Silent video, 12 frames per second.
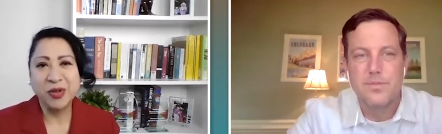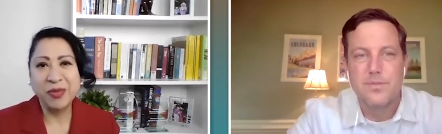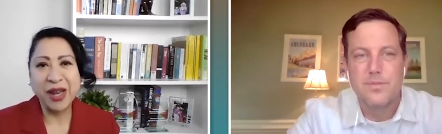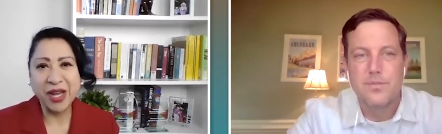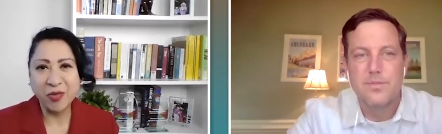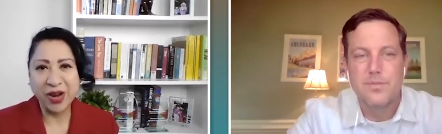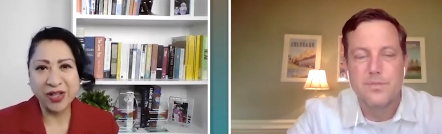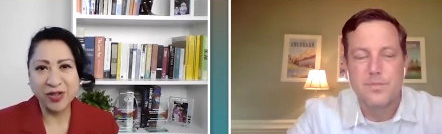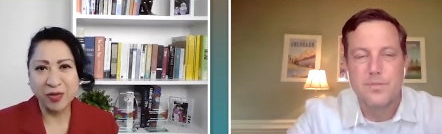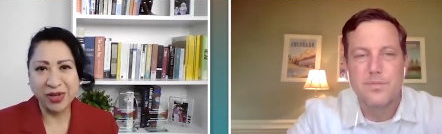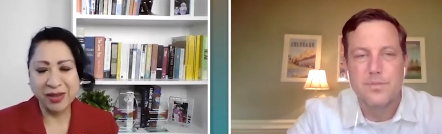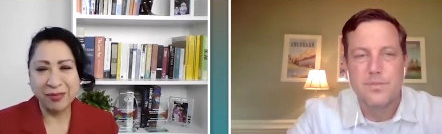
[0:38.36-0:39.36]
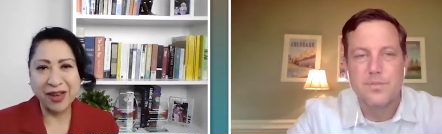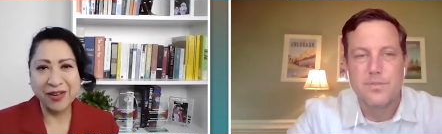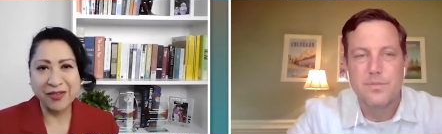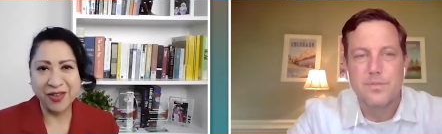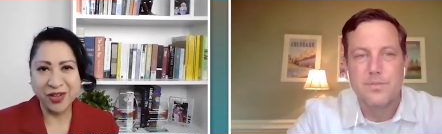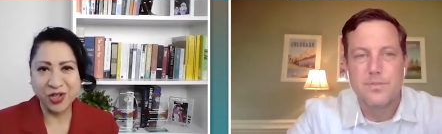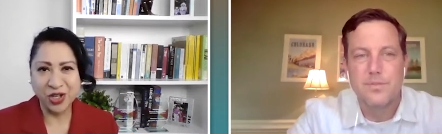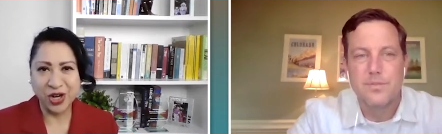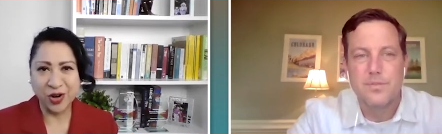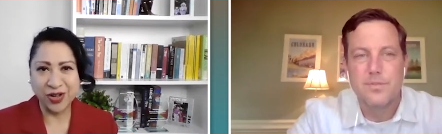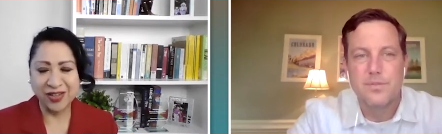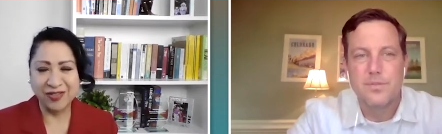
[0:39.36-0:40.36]
Speaker 1: in many ways will be the
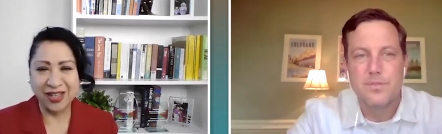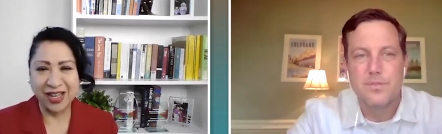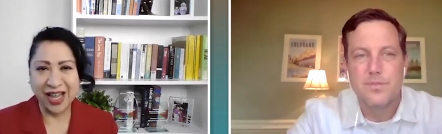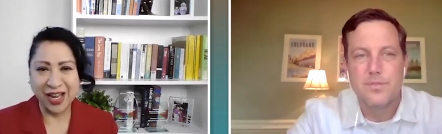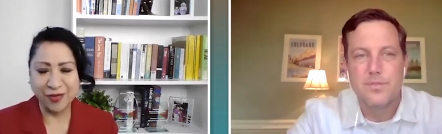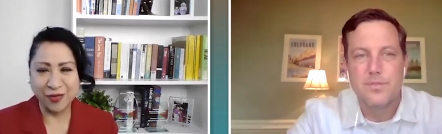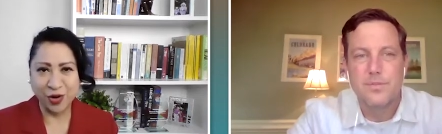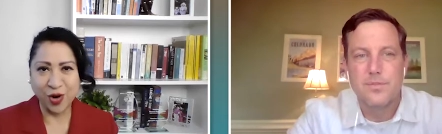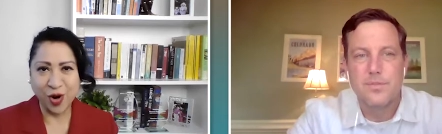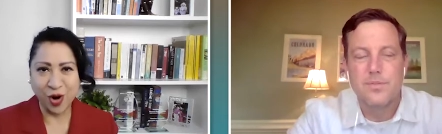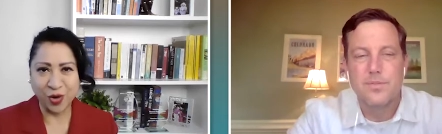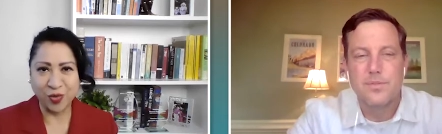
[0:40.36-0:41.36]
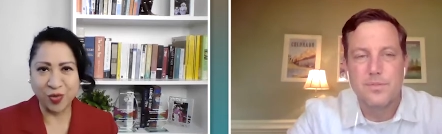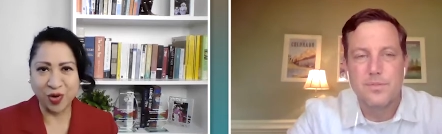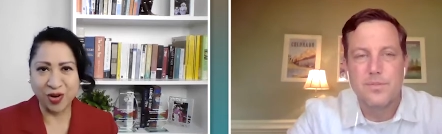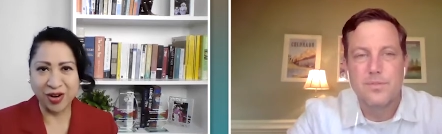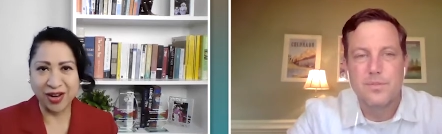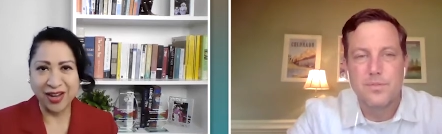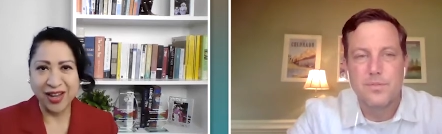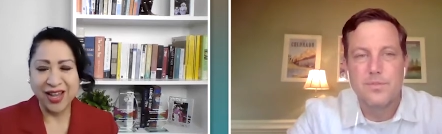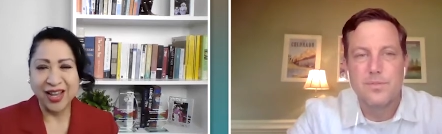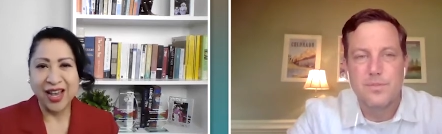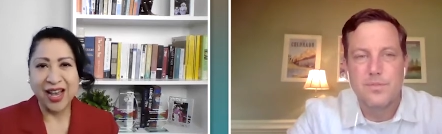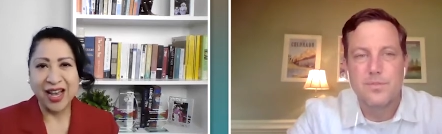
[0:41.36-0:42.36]
beneficiaries of a lot of your hard work.
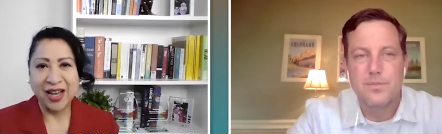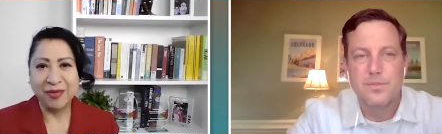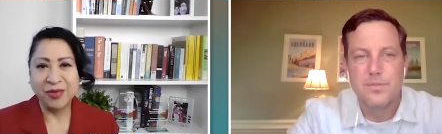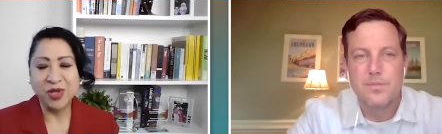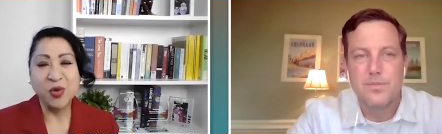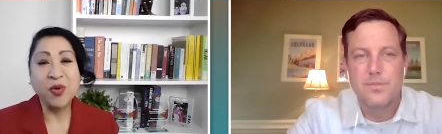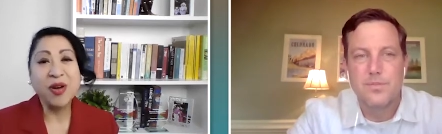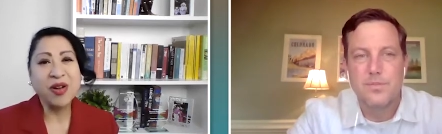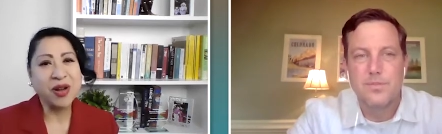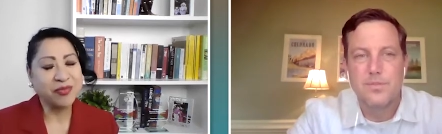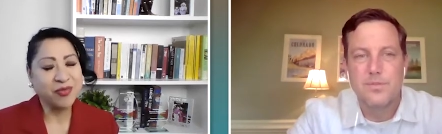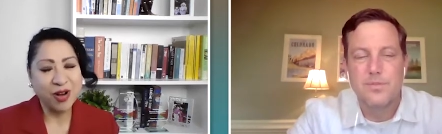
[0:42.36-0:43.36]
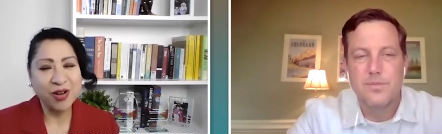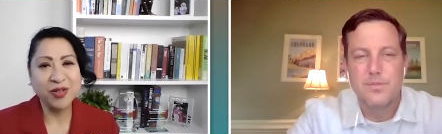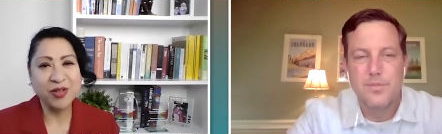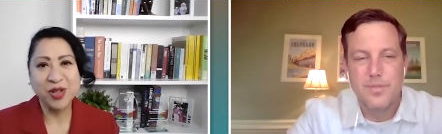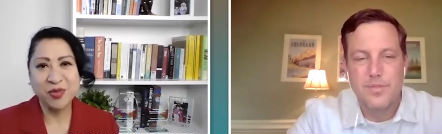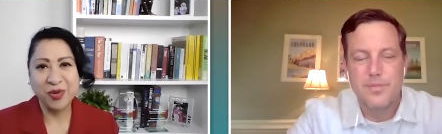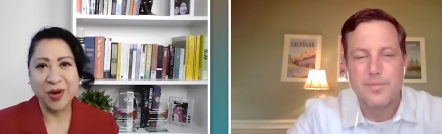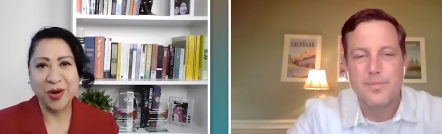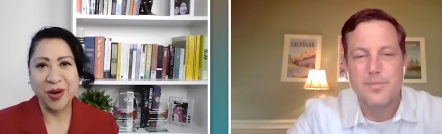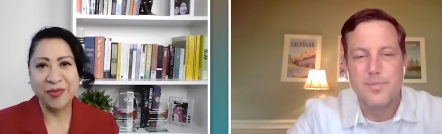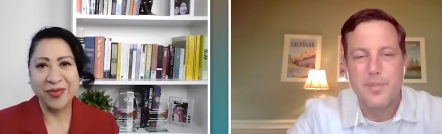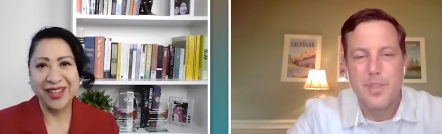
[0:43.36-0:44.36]
Um, so welcome. Welcome to the
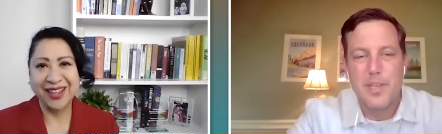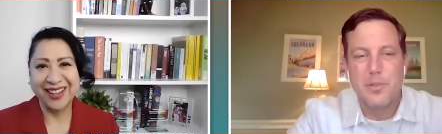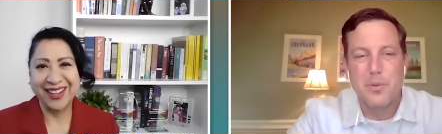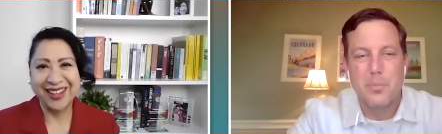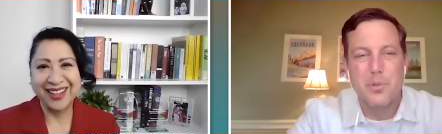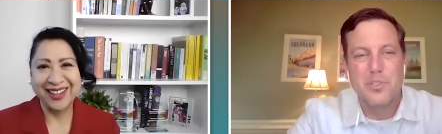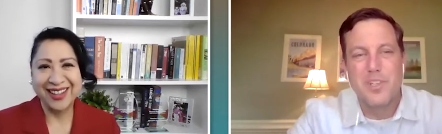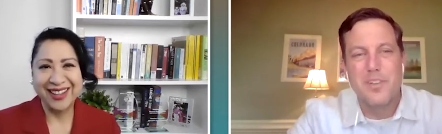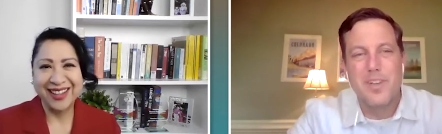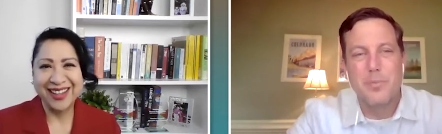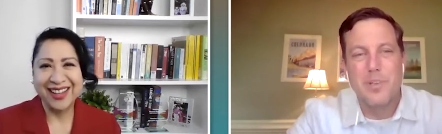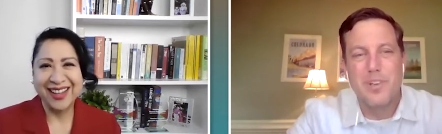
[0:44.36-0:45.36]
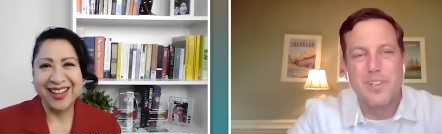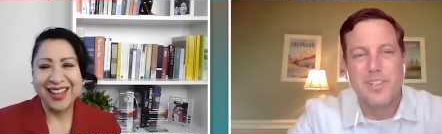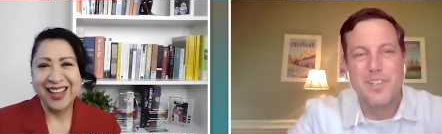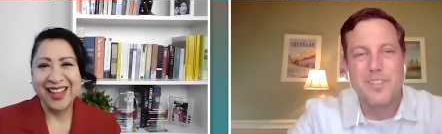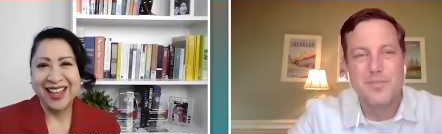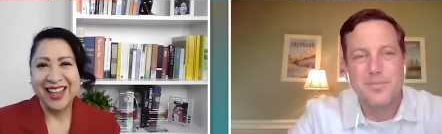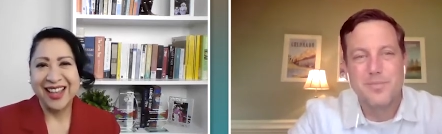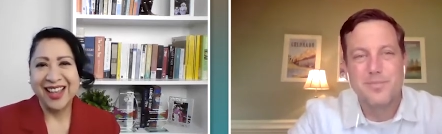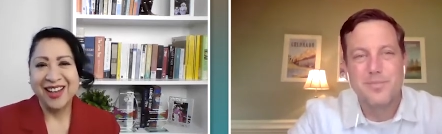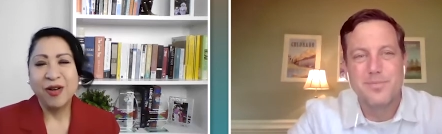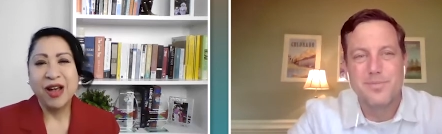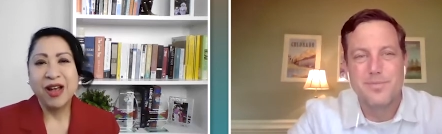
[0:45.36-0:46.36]
program.
Speaker 2: Thank you. Appreciate you having me on again.
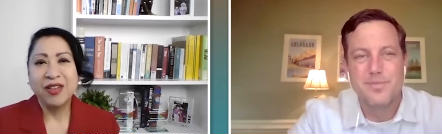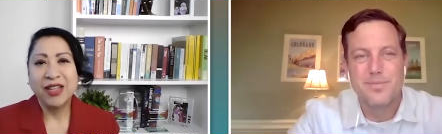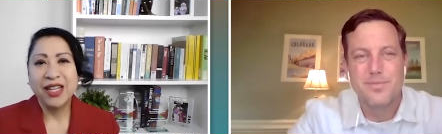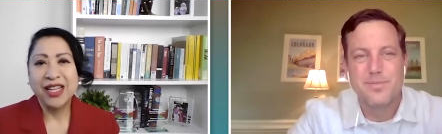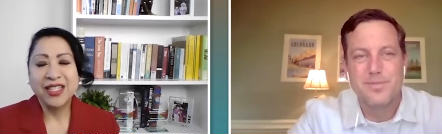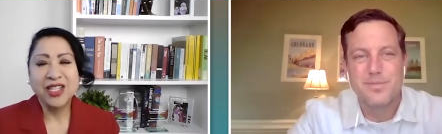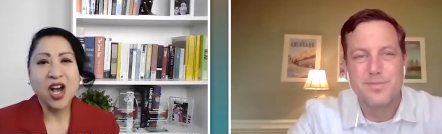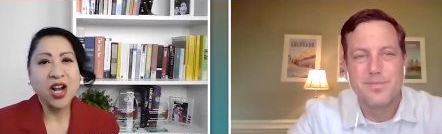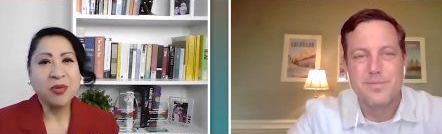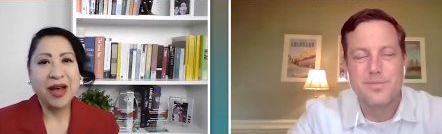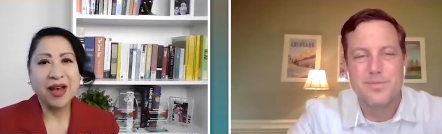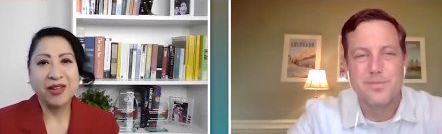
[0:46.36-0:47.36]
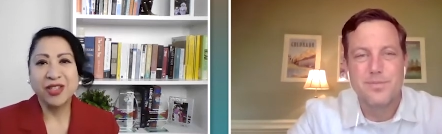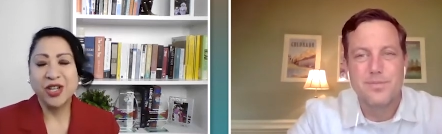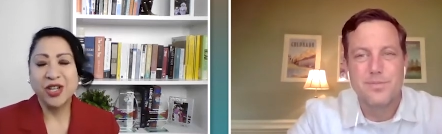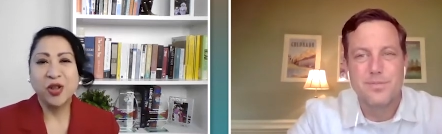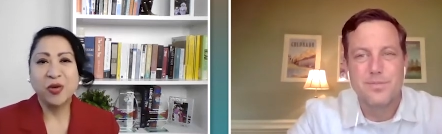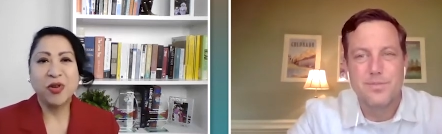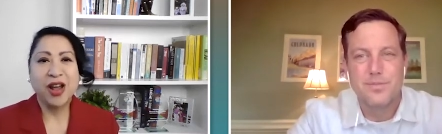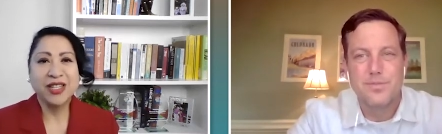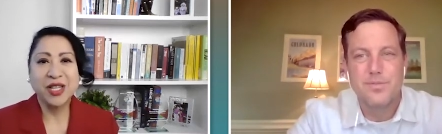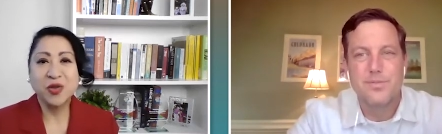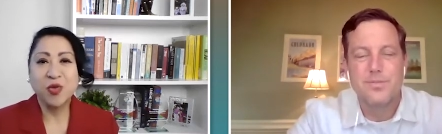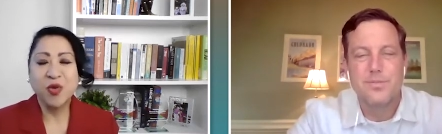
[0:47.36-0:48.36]
Speaker 1: Well, let's talk about, you know, the
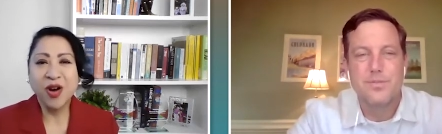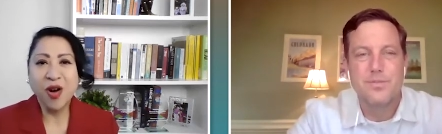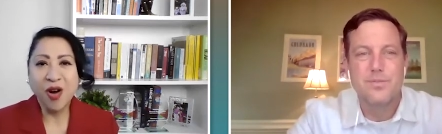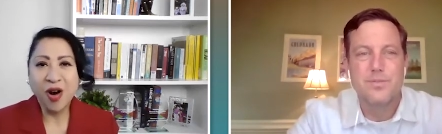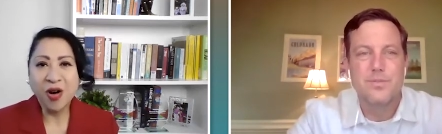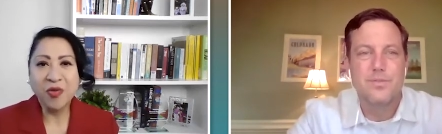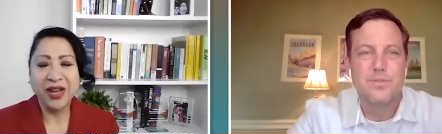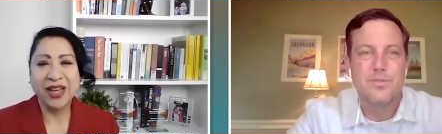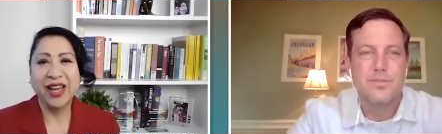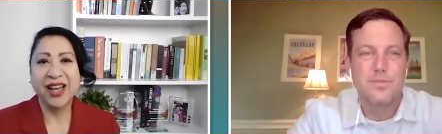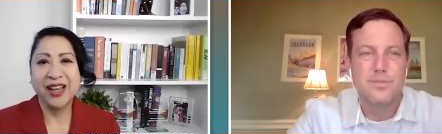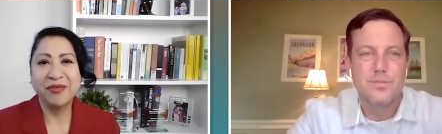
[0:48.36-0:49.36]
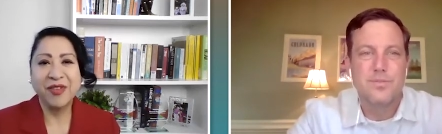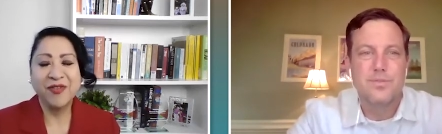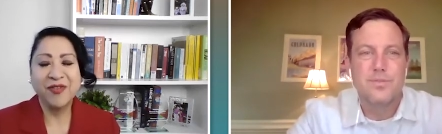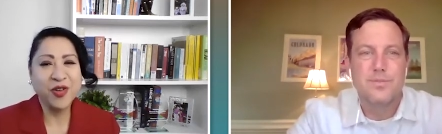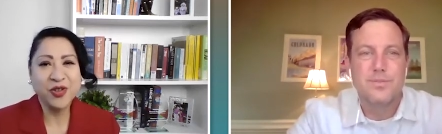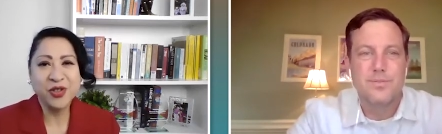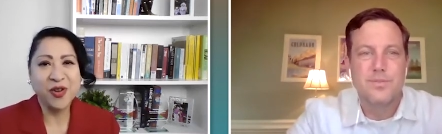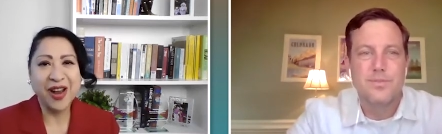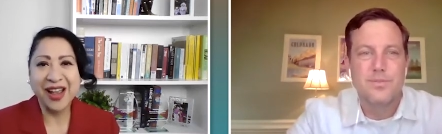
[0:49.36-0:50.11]
process. Where are we? Uh, if you folks are